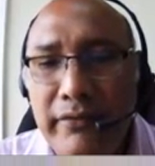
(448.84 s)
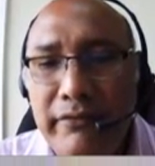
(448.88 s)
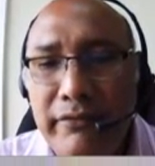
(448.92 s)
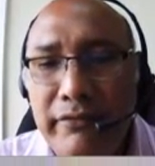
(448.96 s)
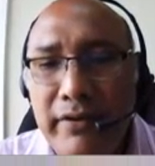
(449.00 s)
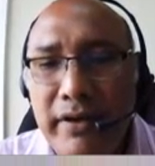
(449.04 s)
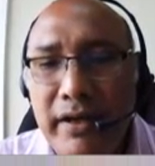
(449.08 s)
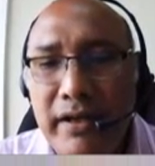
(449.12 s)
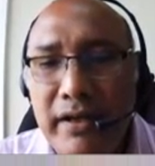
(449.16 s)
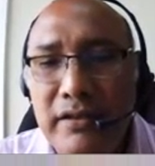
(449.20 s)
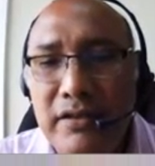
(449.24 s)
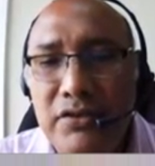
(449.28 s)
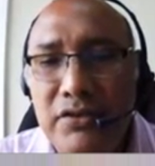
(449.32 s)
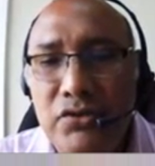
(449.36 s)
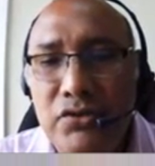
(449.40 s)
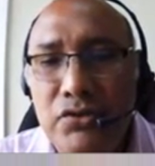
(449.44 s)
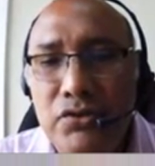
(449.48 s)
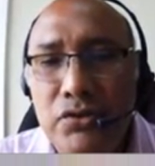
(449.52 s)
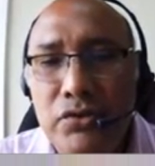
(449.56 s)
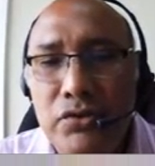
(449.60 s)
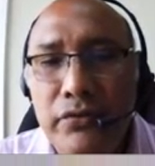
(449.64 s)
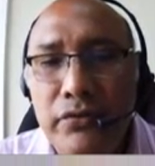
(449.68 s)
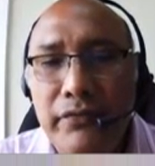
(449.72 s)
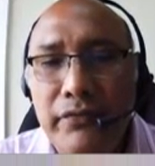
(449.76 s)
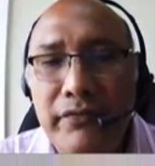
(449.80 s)
find the
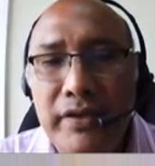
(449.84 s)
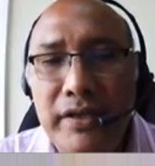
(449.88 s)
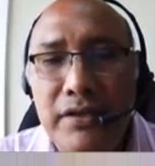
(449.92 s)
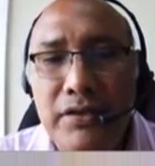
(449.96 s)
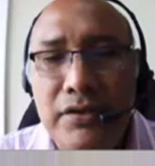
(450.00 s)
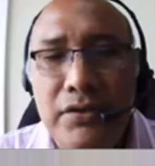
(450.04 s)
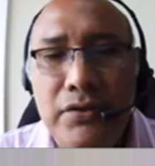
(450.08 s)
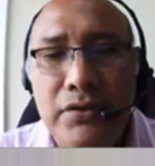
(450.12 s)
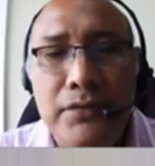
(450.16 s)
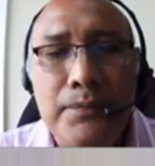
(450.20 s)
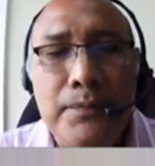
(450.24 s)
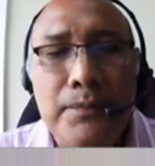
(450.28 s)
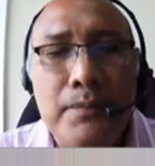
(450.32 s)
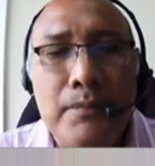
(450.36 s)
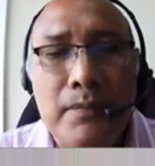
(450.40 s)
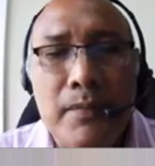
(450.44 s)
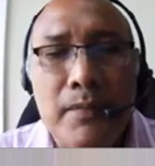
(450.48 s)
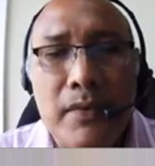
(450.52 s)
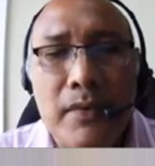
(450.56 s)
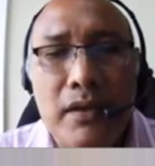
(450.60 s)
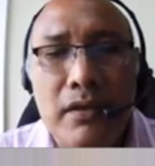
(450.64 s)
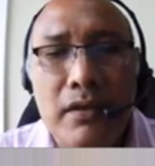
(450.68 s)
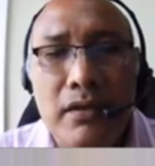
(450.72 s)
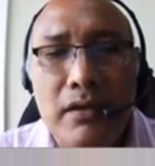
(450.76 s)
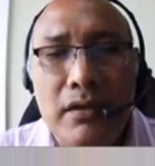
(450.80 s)
YouTube video.
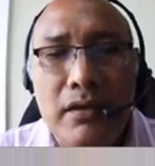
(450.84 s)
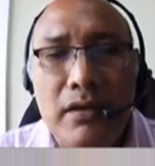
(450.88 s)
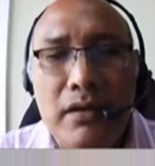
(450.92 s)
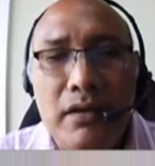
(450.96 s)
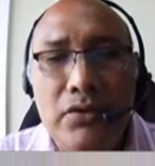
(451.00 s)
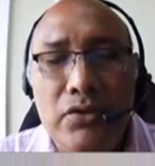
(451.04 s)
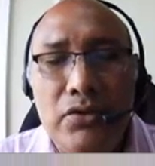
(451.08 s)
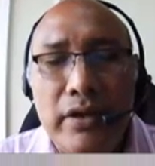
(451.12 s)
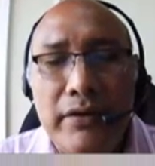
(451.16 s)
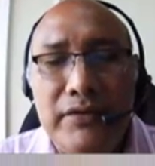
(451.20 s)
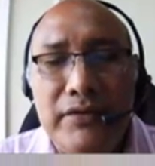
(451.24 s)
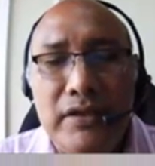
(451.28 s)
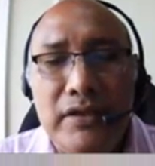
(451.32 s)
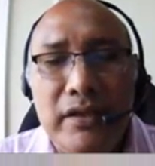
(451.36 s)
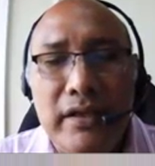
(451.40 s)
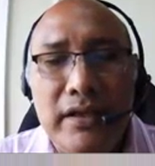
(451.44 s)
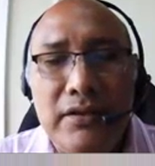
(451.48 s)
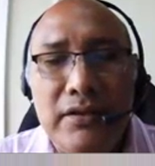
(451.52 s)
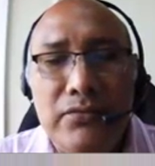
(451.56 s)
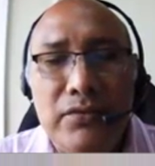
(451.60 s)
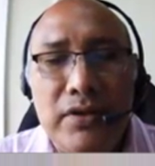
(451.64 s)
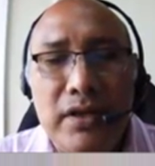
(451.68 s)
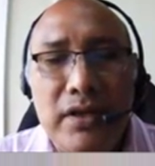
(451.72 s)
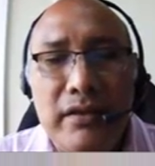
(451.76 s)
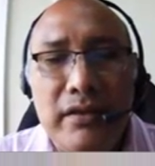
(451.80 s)
You have the
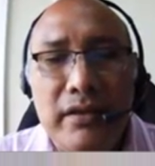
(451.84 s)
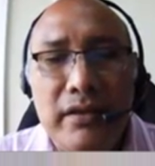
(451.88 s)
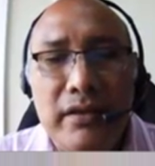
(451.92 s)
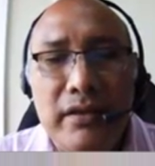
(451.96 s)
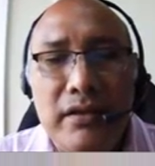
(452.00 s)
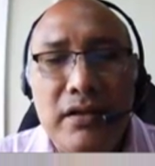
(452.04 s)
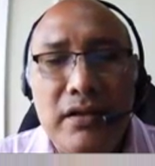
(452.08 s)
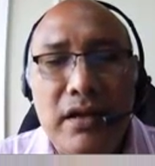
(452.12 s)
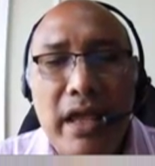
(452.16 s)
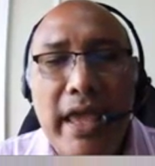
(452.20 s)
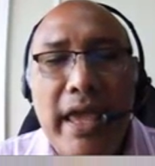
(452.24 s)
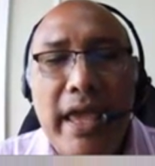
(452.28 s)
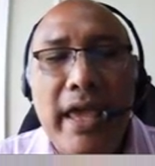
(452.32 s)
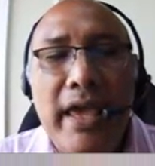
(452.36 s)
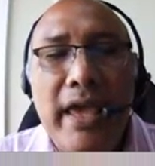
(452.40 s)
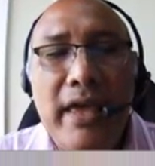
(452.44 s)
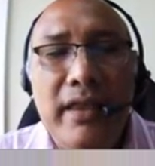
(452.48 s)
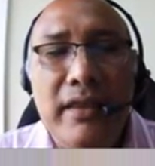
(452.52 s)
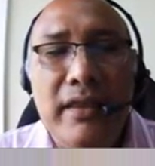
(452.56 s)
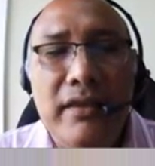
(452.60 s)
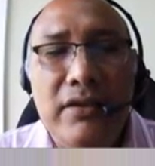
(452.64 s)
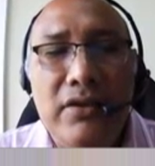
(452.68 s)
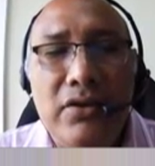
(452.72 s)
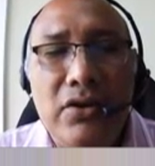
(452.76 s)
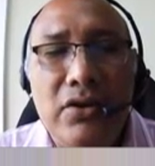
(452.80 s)
link right there.
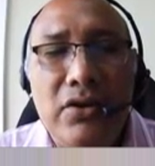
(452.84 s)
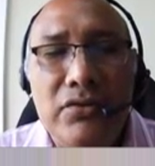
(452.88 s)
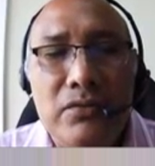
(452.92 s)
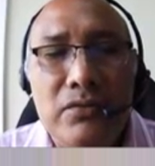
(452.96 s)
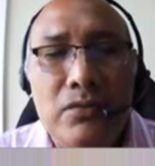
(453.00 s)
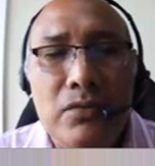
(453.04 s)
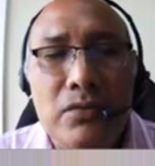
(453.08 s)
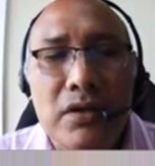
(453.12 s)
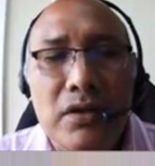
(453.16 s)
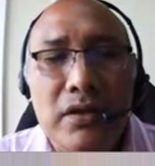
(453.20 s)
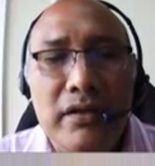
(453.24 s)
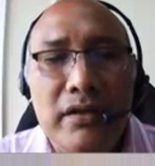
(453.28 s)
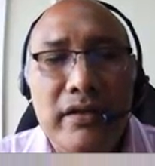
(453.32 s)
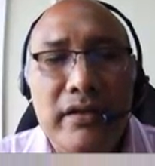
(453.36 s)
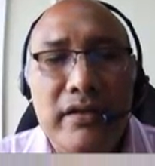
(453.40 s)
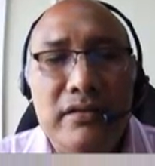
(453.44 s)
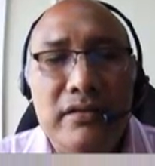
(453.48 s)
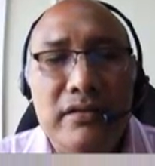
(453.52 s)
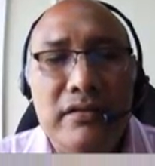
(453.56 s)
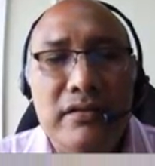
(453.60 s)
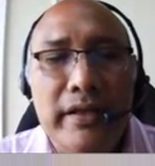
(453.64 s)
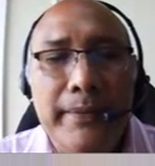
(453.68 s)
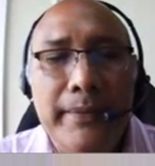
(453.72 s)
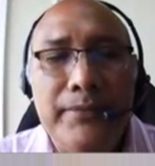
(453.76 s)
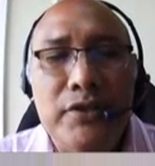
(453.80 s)
And the other one is
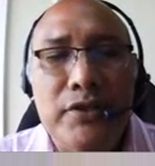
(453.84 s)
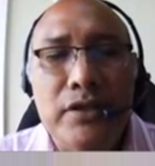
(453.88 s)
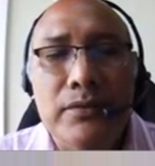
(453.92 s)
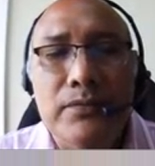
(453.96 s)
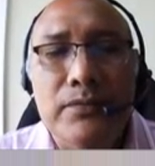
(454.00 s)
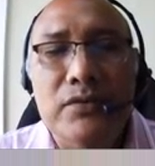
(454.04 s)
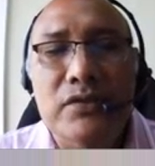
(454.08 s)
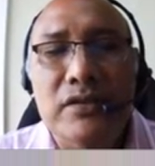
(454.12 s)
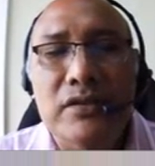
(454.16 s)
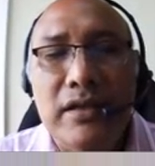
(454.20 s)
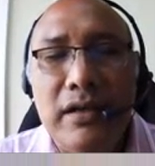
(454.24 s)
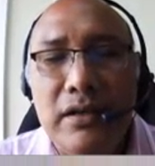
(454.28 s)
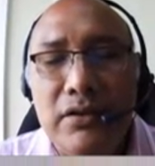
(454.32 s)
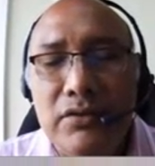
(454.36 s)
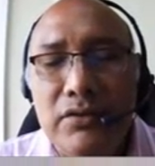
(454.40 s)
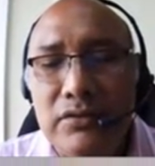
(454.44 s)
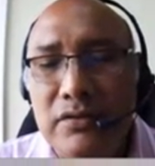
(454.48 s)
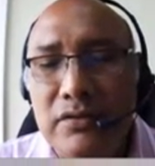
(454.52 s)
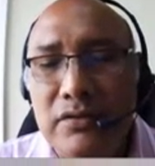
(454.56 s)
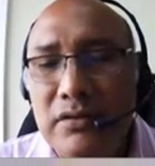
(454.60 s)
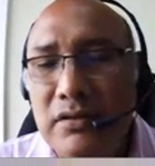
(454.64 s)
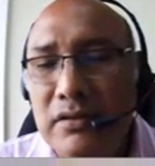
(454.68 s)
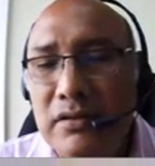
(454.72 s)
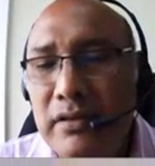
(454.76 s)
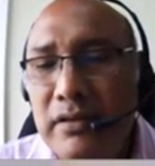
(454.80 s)
diphthong
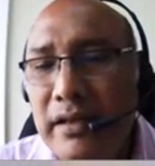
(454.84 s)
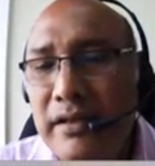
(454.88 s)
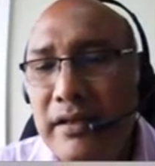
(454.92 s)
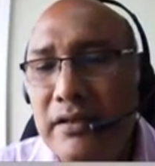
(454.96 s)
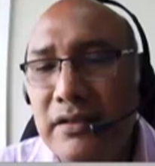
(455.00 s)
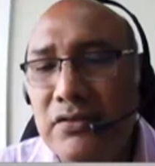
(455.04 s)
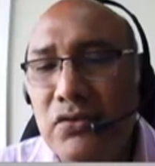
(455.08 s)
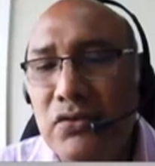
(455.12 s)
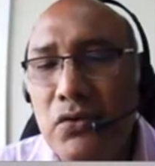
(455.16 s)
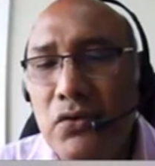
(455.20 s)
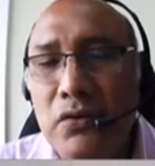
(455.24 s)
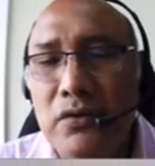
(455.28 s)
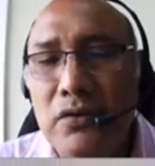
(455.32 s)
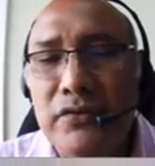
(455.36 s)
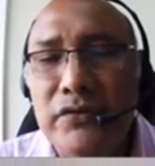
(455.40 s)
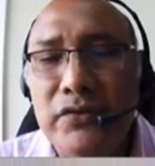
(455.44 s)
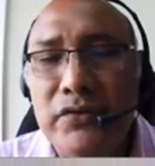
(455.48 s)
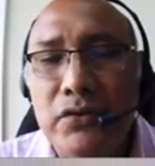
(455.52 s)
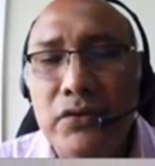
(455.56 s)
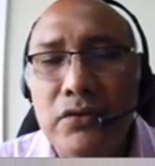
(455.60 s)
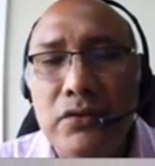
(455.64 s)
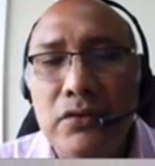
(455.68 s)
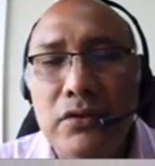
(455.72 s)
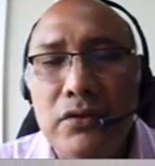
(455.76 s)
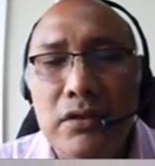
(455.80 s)
sounds. That is
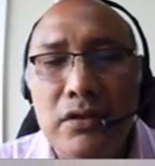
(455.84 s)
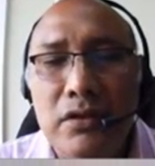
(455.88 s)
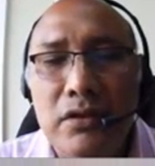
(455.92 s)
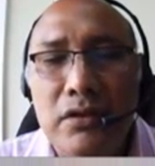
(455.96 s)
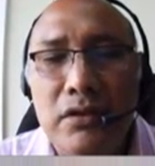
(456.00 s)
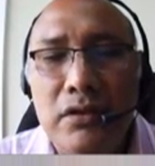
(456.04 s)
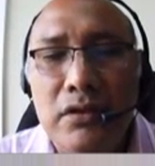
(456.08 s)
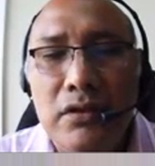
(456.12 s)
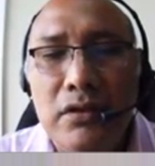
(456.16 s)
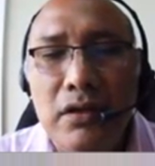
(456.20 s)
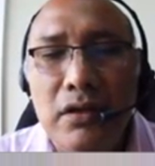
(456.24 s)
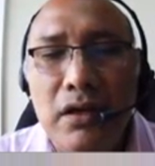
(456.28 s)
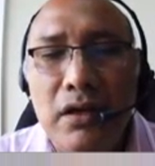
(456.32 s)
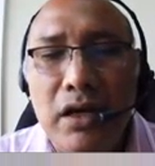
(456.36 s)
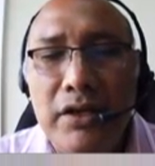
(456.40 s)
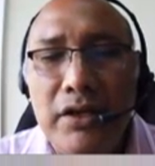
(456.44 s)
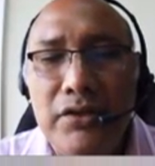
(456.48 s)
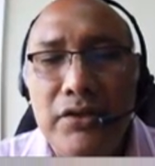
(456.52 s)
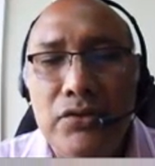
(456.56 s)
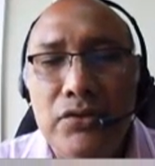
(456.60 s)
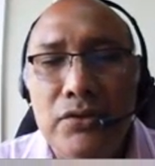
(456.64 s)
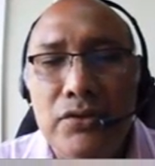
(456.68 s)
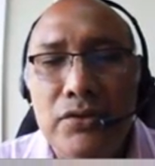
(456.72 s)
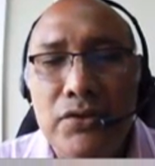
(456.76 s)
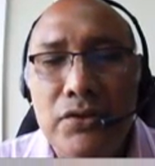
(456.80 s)
also a
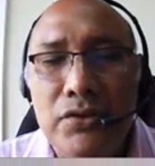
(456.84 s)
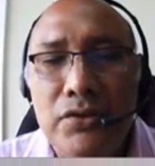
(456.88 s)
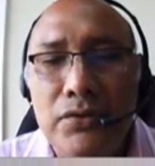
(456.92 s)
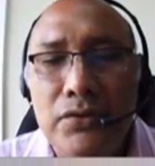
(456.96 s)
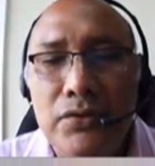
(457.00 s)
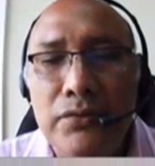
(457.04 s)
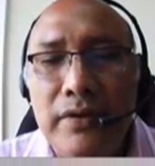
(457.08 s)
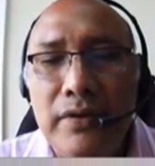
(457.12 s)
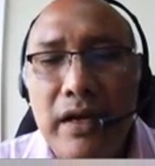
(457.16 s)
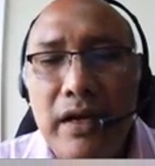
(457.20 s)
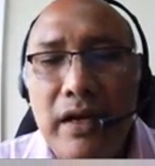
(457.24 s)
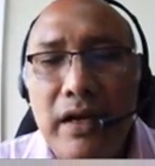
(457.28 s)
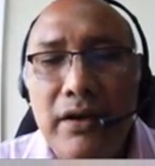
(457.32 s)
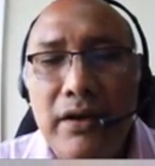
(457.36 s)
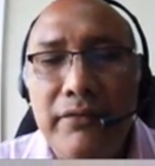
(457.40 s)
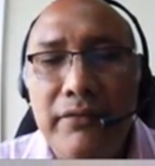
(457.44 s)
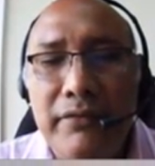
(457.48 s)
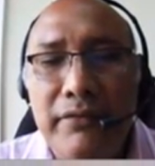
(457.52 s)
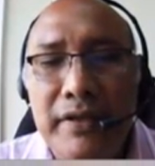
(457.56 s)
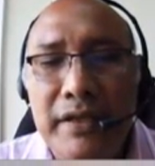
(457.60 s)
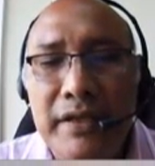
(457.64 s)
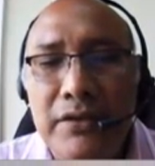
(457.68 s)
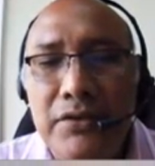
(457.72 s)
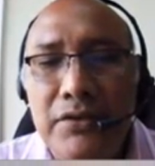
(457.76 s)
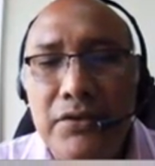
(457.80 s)
YouTube
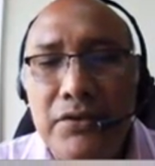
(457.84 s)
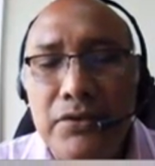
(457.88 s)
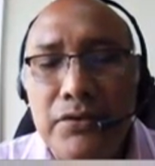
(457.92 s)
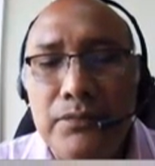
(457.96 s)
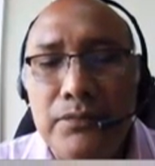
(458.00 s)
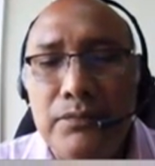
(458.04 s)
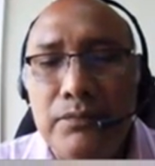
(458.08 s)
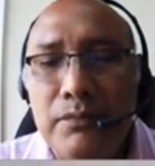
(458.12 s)
video.